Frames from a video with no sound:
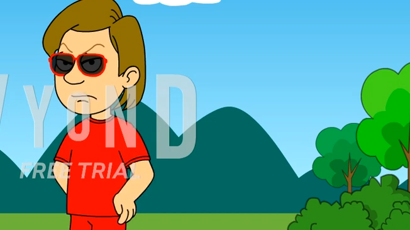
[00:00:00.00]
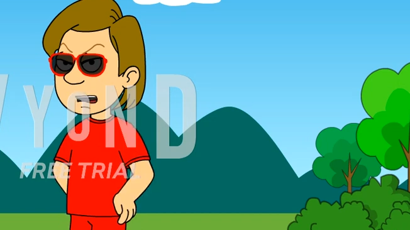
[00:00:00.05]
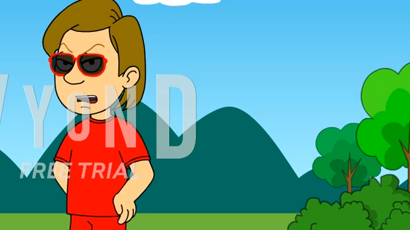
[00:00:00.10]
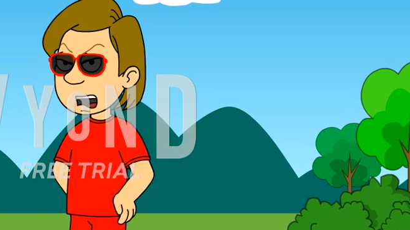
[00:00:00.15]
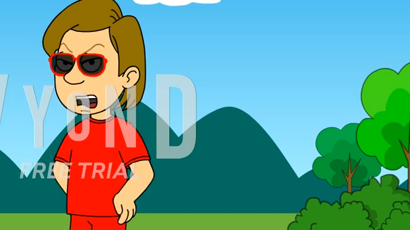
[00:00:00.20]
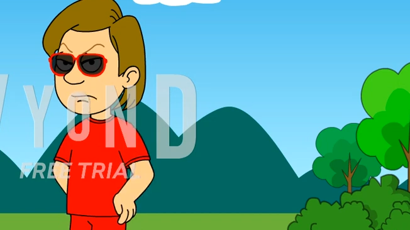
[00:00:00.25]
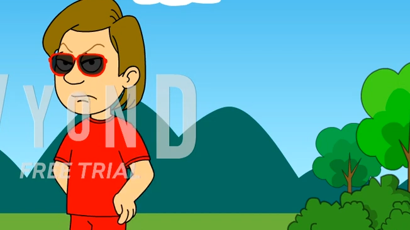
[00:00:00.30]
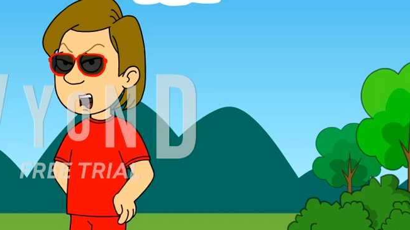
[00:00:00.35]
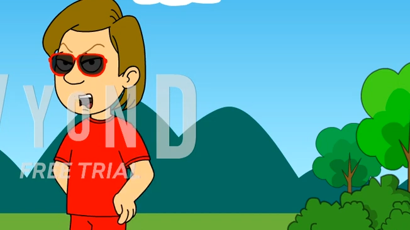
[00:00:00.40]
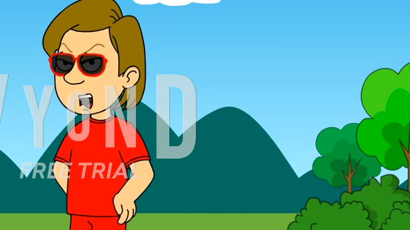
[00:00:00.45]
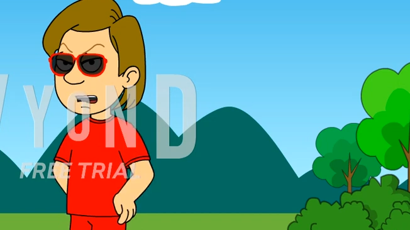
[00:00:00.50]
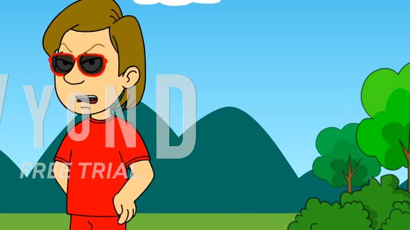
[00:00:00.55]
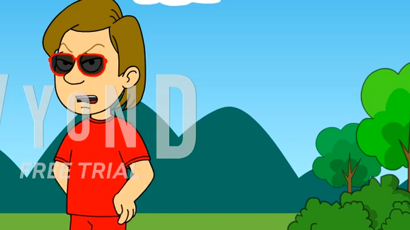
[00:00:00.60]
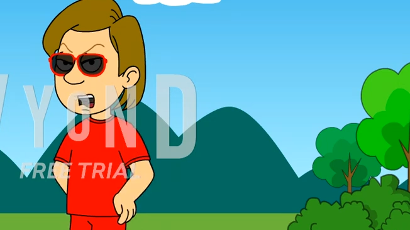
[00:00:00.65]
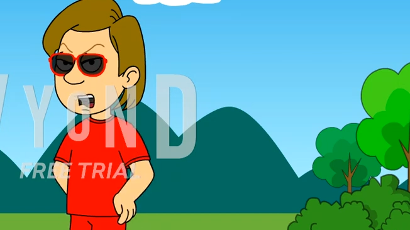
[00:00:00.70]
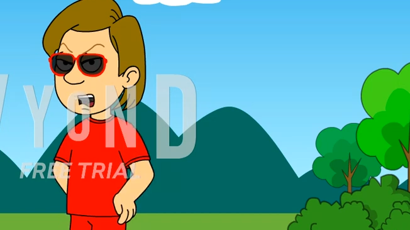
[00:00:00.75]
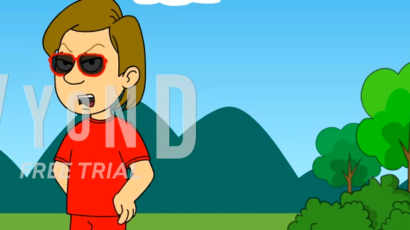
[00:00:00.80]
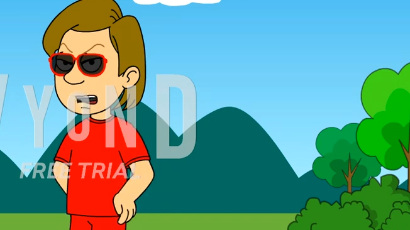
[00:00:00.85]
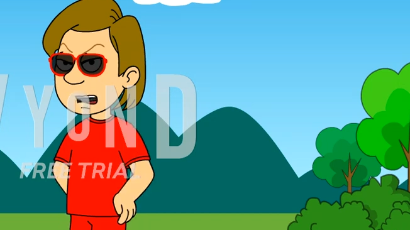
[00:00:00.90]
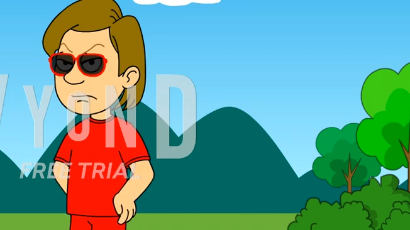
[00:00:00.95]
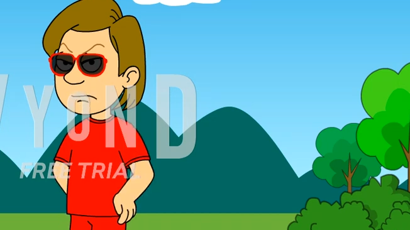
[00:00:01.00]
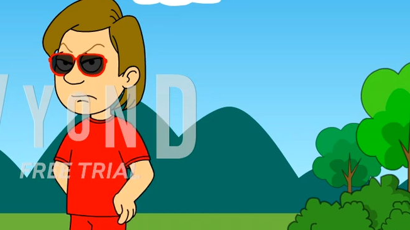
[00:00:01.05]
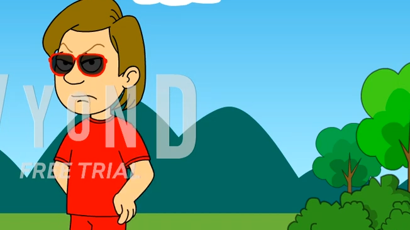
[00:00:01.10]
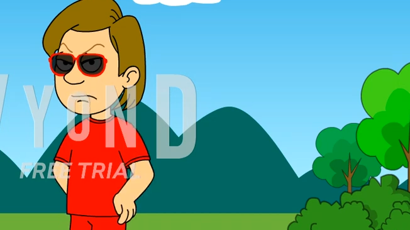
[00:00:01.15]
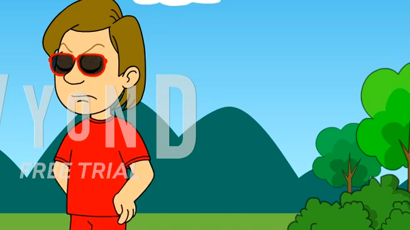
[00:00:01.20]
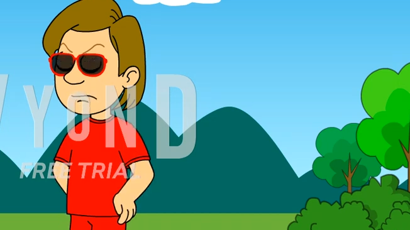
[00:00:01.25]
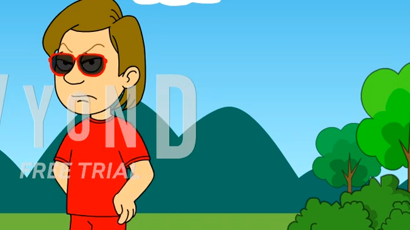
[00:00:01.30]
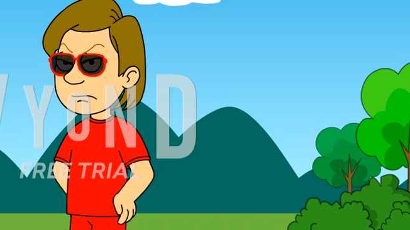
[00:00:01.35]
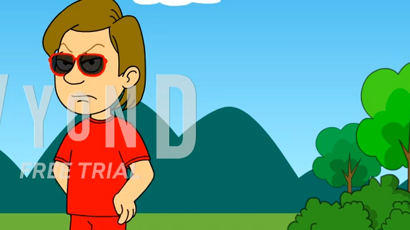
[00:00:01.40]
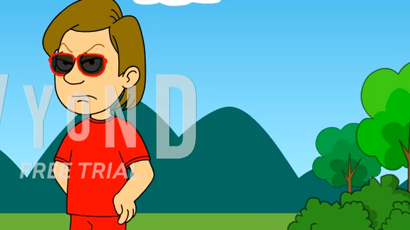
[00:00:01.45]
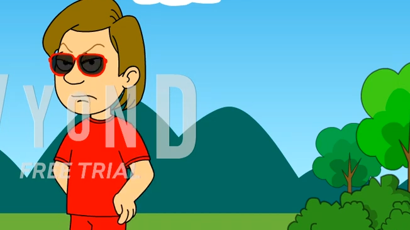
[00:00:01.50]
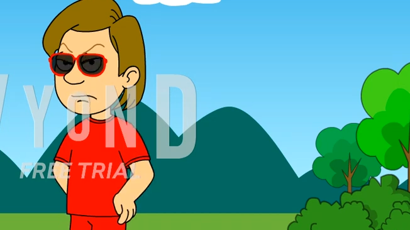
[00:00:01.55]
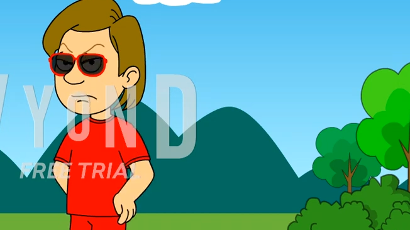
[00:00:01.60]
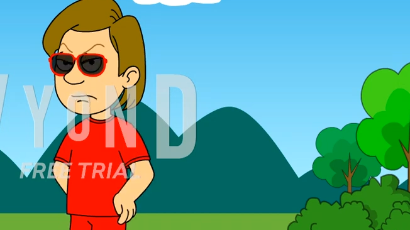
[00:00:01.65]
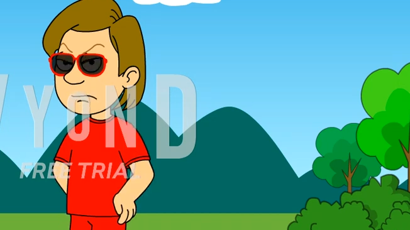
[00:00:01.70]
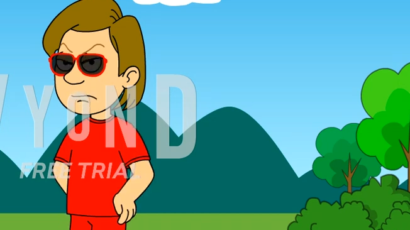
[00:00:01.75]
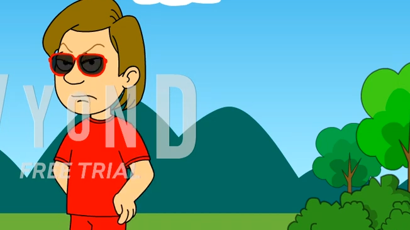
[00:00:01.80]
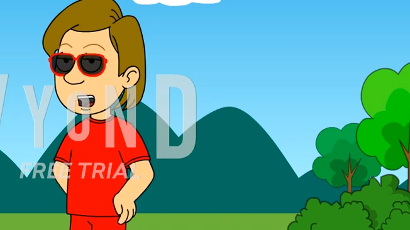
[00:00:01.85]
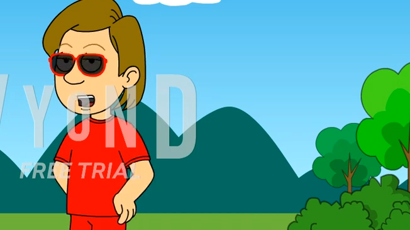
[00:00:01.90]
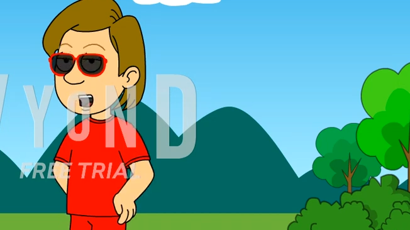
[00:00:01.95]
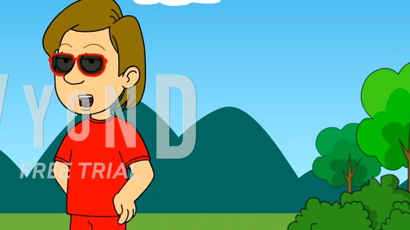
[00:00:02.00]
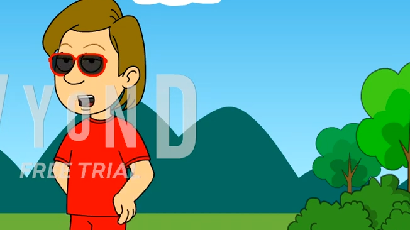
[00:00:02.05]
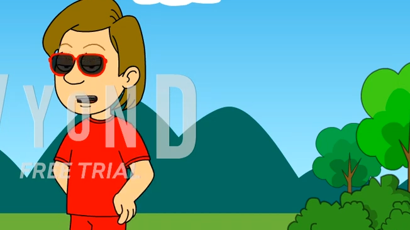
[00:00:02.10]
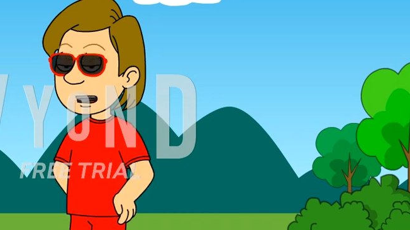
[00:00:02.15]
and that will forever be a fact. The